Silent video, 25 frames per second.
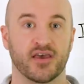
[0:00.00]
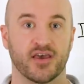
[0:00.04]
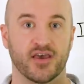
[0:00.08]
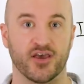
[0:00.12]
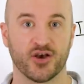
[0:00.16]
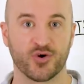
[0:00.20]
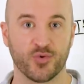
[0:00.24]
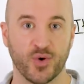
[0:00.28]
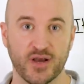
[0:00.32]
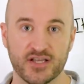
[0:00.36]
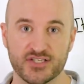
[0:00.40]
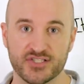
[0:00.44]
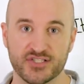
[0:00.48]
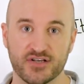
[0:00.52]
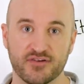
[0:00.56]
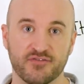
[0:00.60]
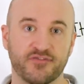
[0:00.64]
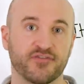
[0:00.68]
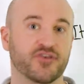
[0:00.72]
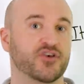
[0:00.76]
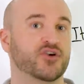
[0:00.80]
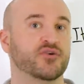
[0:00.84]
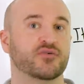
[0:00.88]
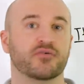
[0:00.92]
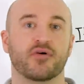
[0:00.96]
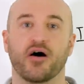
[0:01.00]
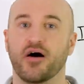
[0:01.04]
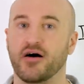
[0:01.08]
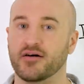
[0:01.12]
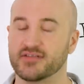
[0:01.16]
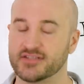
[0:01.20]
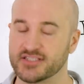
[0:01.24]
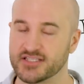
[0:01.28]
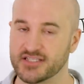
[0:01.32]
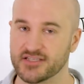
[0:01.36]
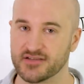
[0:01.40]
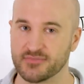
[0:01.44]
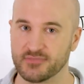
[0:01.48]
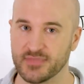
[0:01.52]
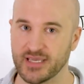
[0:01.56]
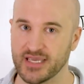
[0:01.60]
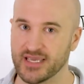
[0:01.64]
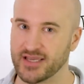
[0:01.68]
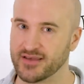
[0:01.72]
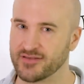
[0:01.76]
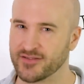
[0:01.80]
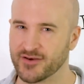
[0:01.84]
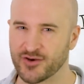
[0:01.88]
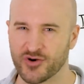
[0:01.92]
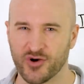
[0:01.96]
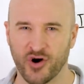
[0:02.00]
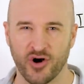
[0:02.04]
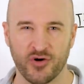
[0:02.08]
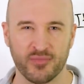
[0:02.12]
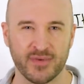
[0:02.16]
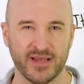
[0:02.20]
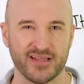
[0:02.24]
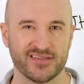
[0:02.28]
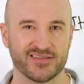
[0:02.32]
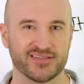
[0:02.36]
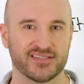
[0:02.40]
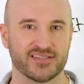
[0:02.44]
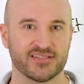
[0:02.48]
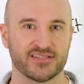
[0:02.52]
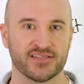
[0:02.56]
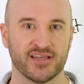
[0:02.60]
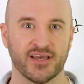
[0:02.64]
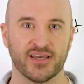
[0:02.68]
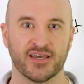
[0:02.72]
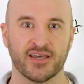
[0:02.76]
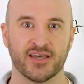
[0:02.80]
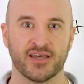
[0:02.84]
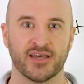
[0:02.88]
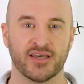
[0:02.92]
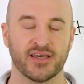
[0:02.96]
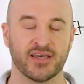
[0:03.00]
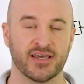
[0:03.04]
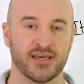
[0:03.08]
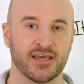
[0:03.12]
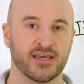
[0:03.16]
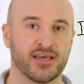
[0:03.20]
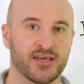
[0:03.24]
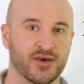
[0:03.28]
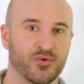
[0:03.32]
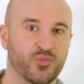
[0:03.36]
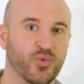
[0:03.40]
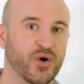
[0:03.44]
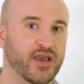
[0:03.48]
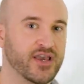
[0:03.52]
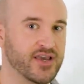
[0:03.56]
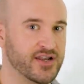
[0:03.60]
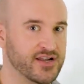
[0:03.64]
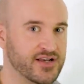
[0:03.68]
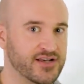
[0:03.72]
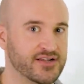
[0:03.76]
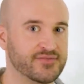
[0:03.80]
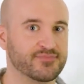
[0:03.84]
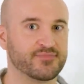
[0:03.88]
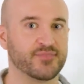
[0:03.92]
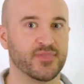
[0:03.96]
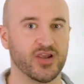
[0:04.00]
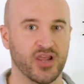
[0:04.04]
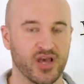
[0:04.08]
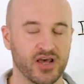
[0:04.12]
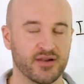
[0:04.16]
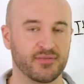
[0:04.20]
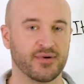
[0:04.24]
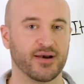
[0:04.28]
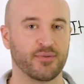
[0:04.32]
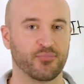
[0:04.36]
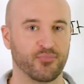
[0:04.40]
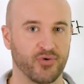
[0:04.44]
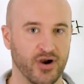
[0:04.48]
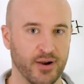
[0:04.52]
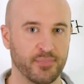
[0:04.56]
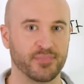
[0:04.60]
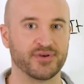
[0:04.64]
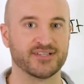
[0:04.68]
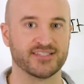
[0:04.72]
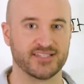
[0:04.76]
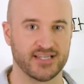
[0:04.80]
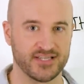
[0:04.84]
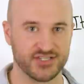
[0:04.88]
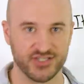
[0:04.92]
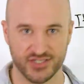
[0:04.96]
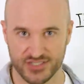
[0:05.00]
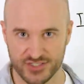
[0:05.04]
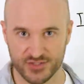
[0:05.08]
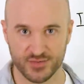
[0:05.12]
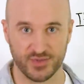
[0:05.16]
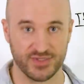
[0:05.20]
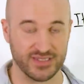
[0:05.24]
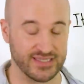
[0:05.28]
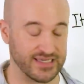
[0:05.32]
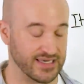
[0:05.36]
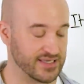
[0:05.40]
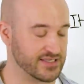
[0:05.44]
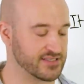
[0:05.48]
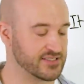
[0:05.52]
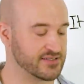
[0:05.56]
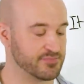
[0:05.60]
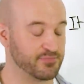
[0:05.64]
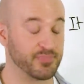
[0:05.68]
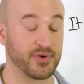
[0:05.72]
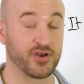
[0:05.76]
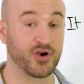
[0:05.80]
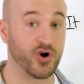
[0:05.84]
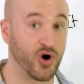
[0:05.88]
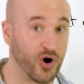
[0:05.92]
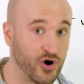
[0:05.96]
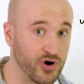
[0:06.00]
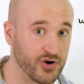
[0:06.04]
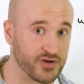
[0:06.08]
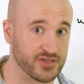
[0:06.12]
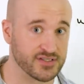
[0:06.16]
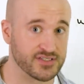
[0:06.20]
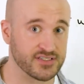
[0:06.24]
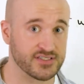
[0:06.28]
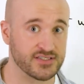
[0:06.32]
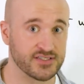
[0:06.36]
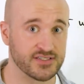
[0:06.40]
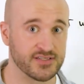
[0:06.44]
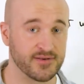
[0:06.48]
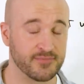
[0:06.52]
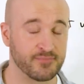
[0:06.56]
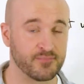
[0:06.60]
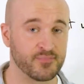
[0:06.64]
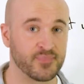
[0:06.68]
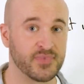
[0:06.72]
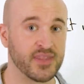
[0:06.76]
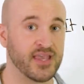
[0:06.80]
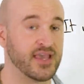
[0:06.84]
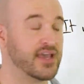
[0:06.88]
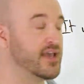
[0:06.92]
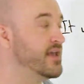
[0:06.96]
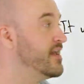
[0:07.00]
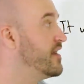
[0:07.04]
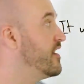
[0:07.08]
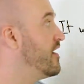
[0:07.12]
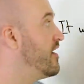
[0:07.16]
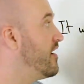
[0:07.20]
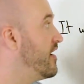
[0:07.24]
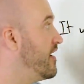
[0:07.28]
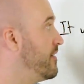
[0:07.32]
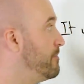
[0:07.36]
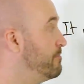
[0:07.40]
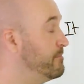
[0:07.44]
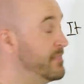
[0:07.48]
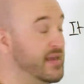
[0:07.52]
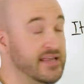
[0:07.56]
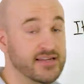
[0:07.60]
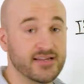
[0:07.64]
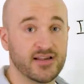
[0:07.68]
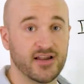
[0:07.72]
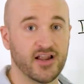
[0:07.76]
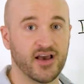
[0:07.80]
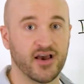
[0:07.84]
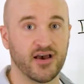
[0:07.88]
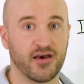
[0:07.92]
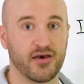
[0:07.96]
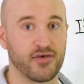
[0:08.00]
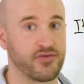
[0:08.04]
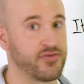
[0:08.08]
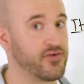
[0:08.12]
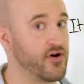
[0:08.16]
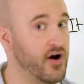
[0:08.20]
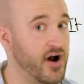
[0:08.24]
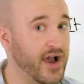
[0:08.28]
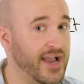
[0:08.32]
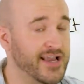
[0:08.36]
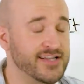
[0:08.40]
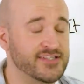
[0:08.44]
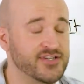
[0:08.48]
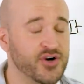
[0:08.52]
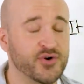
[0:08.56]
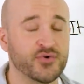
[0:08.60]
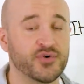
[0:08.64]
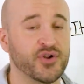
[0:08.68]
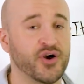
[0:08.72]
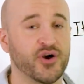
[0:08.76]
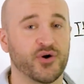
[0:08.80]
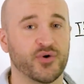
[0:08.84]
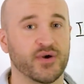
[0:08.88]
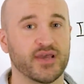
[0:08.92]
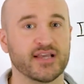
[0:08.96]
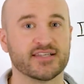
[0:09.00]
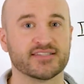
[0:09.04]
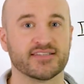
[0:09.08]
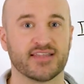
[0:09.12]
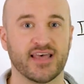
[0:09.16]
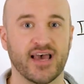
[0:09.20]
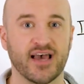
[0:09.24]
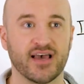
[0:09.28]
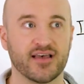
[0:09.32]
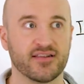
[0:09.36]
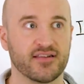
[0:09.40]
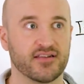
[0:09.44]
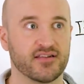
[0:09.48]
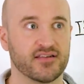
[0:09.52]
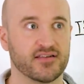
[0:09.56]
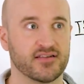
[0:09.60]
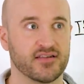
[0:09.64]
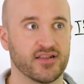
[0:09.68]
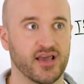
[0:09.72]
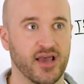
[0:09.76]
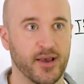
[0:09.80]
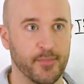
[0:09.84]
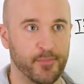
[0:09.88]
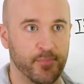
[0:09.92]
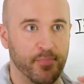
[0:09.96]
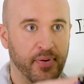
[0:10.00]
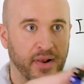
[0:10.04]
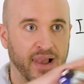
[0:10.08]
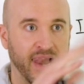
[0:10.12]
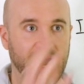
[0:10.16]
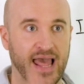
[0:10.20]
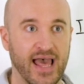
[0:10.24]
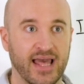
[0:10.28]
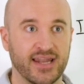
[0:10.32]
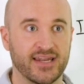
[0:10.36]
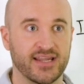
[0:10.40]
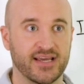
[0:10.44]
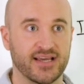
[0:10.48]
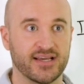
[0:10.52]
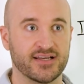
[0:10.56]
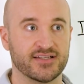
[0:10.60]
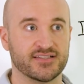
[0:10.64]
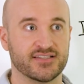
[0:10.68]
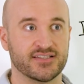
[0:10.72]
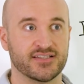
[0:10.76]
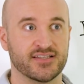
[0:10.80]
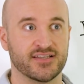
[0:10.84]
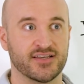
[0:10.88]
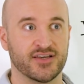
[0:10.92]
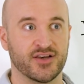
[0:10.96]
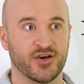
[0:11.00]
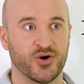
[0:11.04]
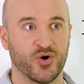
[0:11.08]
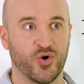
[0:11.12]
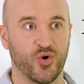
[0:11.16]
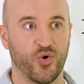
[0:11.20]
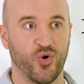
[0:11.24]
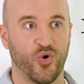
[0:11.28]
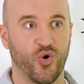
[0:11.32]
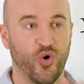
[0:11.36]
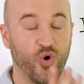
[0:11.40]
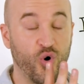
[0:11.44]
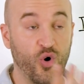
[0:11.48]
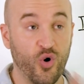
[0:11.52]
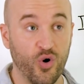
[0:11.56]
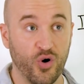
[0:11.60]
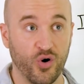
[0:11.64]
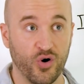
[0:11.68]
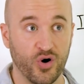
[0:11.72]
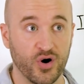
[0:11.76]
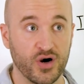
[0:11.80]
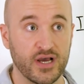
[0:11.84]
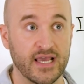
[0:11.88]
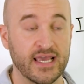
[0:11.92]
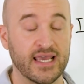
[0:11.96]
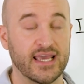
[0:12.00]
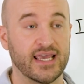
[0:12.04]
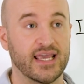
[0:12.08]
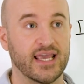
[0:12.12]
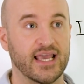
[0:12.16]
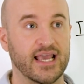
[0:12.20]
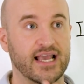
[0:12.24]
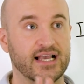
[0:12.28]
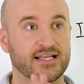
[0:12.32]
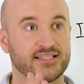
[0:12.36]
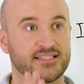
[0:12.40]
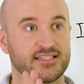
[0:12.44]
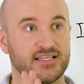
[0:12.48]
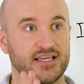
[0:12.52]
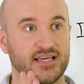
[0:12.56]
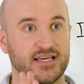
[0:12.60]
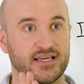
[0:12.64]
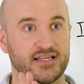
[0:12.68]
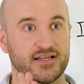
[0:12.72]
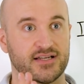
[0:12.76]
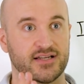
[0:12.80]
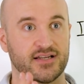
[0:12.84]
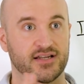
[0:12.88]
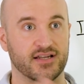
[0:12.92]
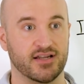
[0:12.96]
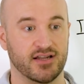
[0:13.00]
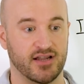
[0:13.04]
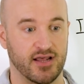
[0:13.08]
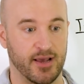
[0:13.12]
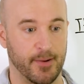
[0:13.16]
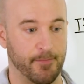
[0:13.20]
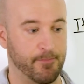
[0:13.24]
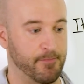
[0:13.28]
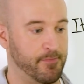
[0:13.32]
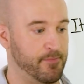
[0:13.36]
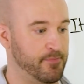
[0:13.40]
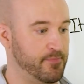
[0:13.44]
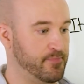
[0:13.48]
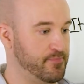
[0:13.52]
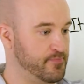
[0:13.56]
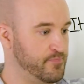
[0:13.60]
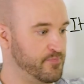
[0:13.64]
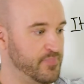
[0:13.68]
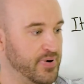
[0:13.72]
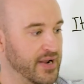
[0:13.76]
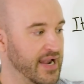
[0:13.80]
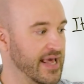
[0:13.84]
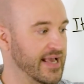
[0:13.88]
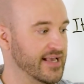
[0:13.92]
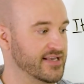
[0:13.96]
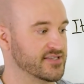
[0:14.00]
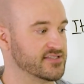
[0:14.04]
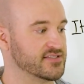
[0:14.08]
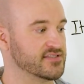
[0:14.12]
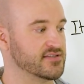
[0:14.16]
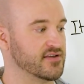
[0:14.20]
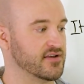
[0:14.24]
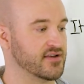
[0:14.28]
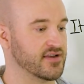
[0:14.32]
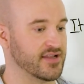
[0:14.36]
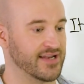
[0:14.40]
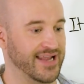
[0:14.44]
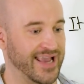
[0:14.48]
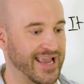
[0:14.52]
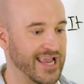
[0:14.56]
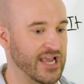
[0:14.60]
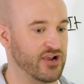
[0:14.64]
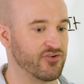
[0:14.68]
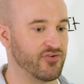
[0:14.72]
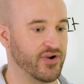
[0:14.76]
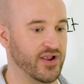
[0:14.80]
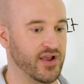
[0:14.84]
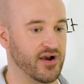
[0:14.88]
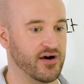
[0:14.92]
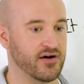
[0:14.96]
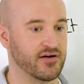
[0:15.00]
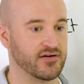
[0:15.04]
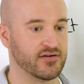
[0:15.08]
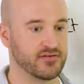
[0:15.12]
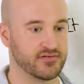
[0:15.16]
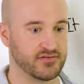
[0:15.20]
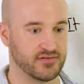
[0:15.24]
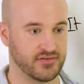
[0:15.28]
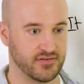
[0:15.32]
a question for you, answer me in the comments. We're gonna learn about prepositions with this, because Middle-earth, I don't know, is that a planet or is it a place, like an area